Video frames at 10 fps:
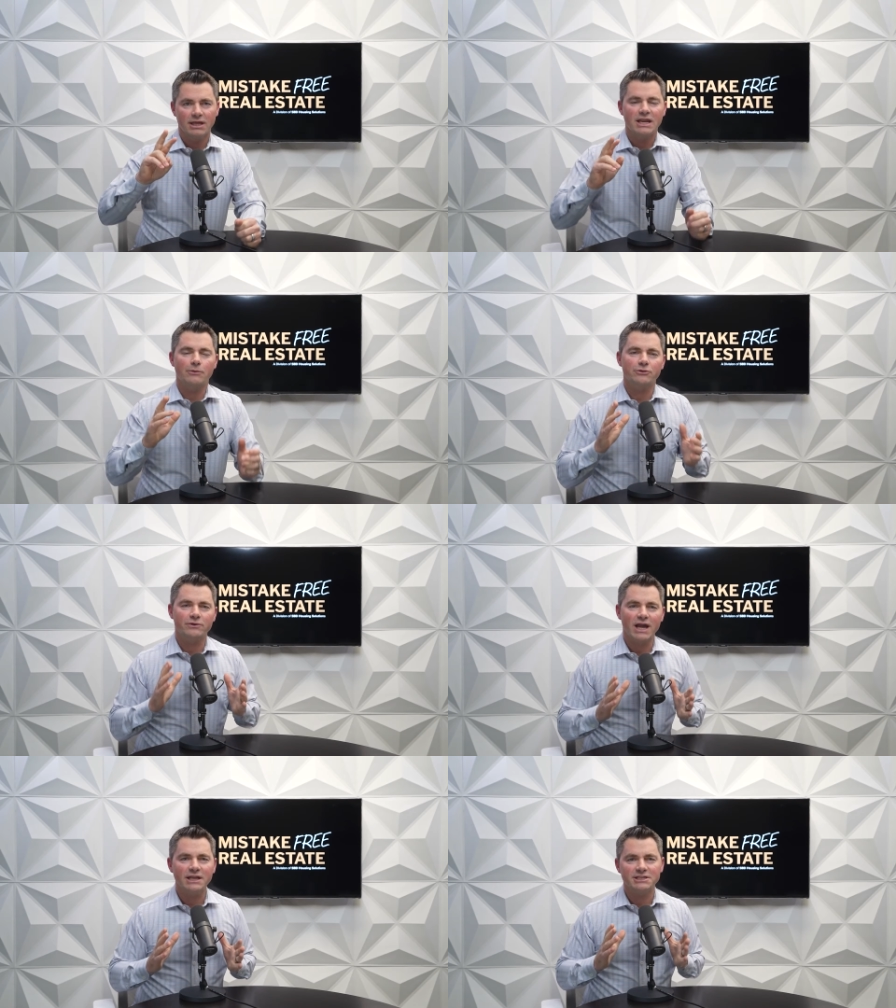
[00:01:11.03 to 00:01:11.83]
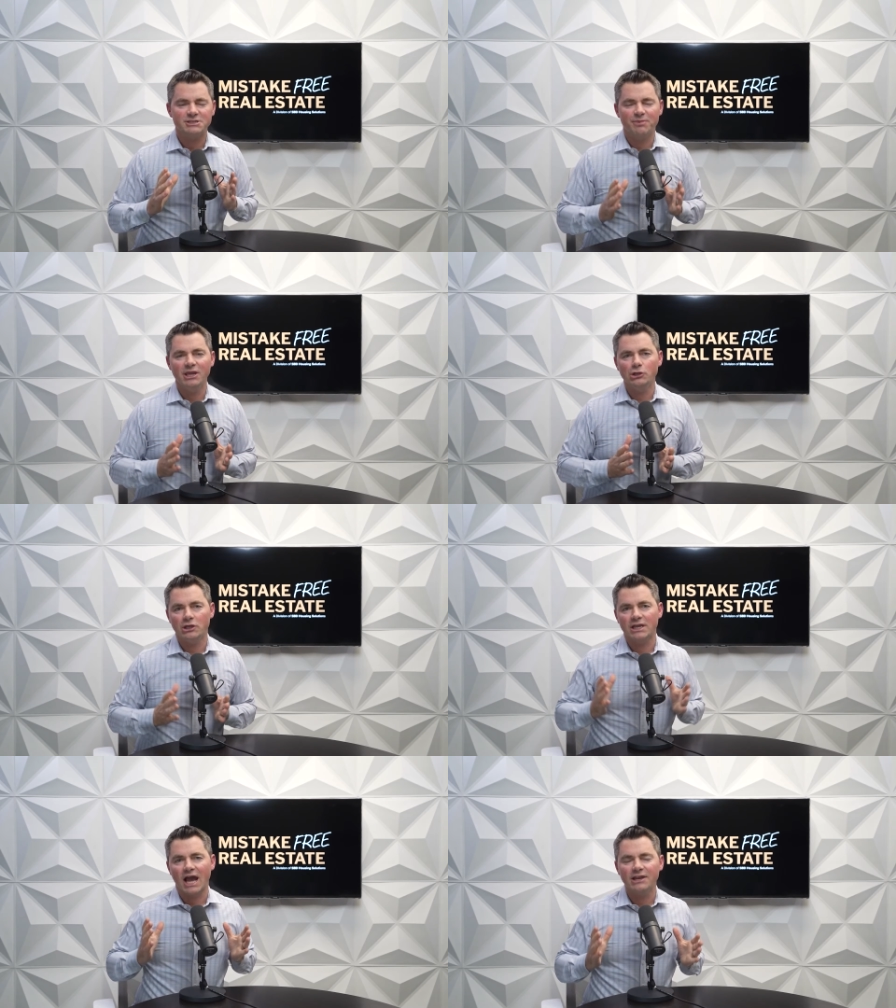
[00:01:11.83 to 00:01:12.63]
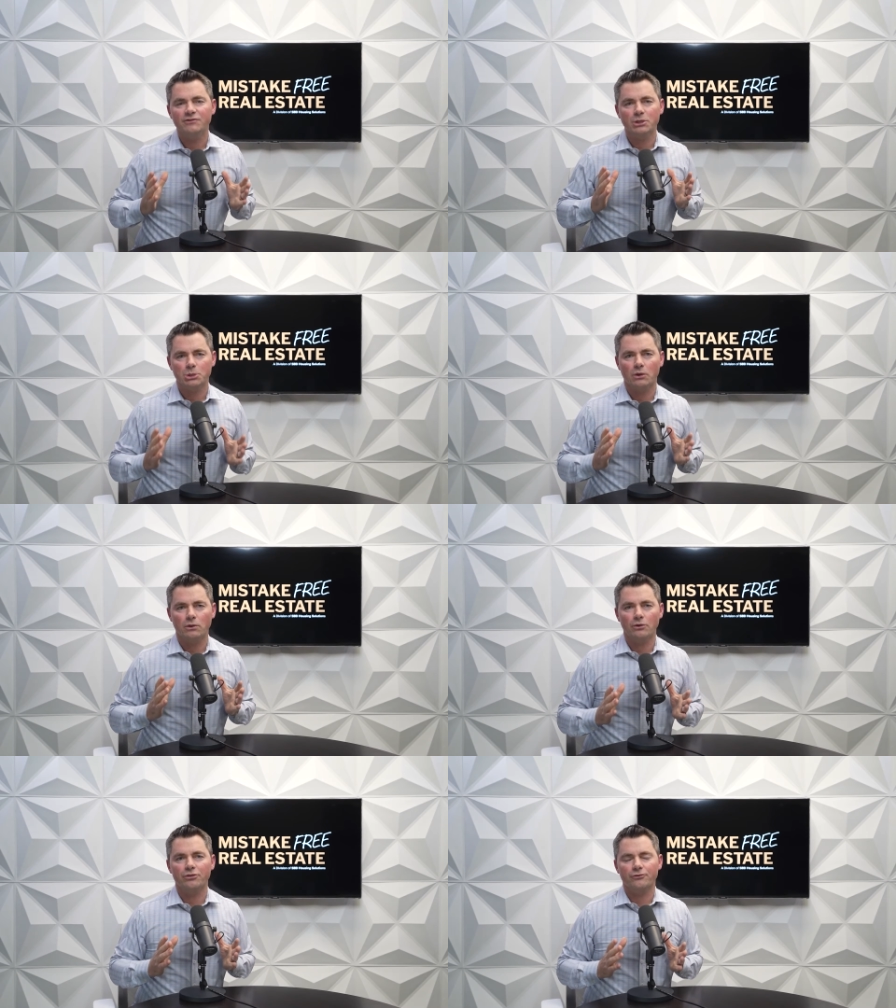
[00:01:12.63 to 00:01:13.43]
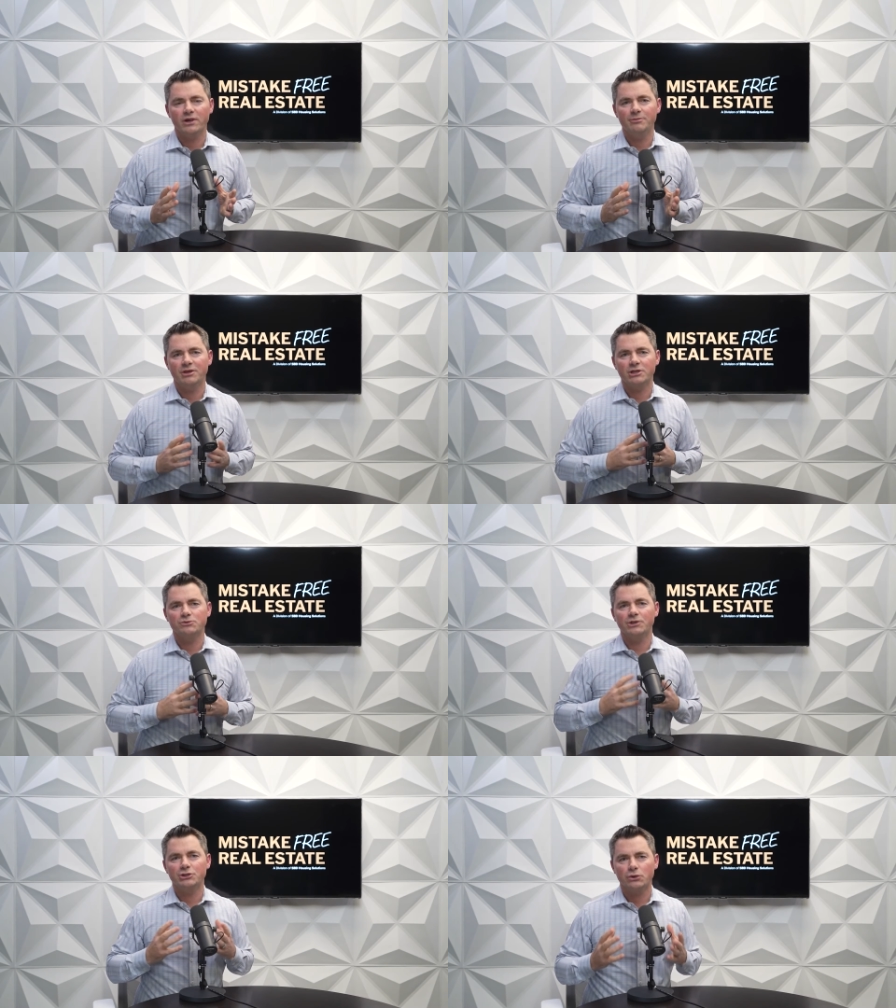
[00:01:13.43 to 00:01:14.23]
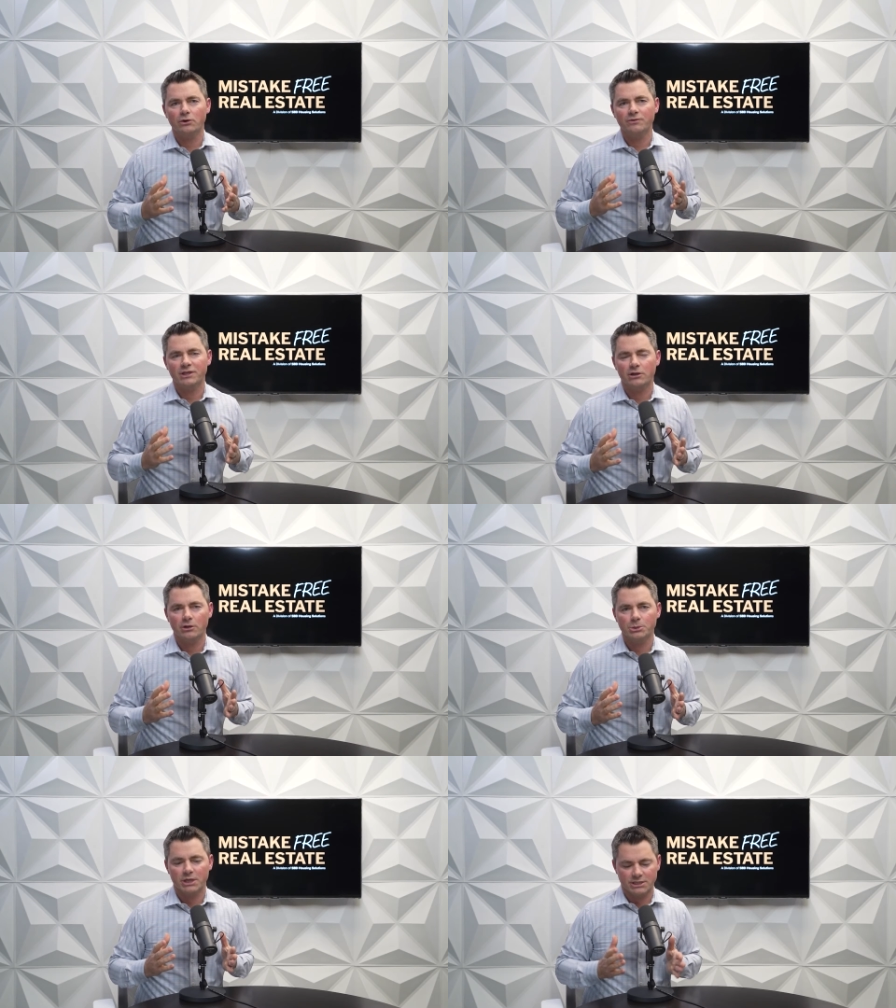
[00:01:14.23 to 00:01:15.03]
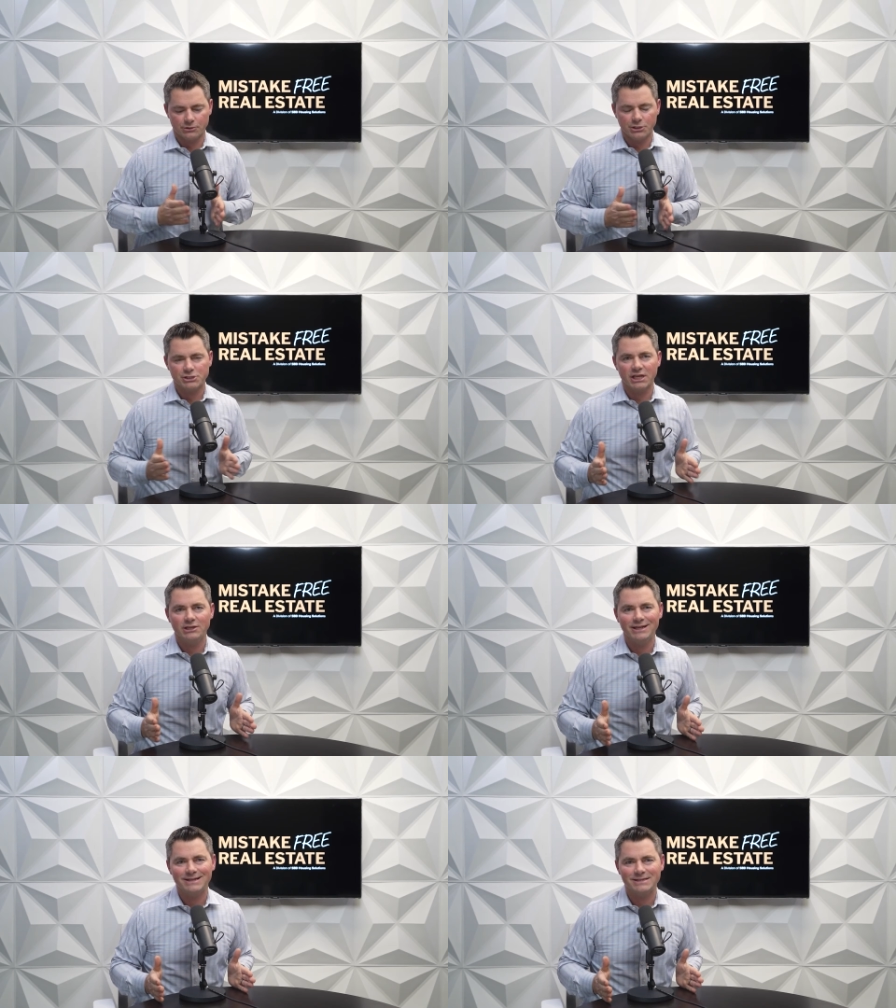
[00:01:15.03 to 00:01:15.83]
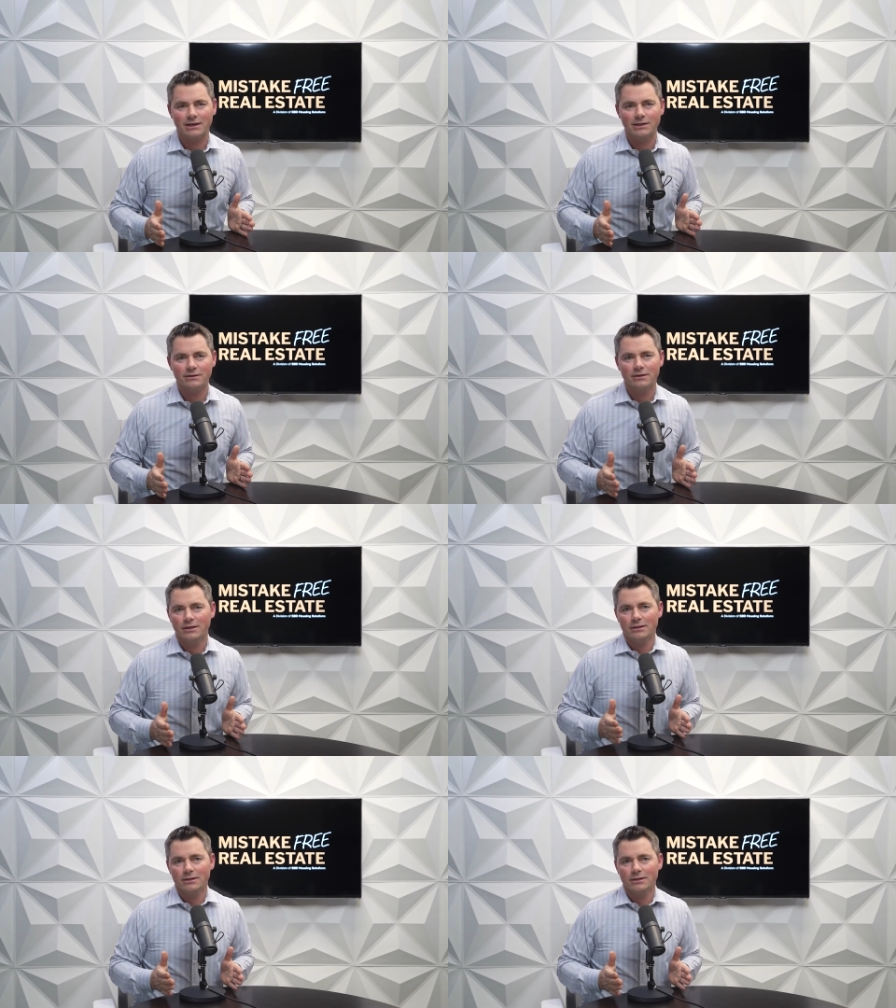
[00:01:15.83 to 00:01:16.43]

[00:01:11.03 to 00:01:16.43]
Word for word: Now, with regard to speed, you can kind of control all three because when you're talking with a contractor and you say you need it done in,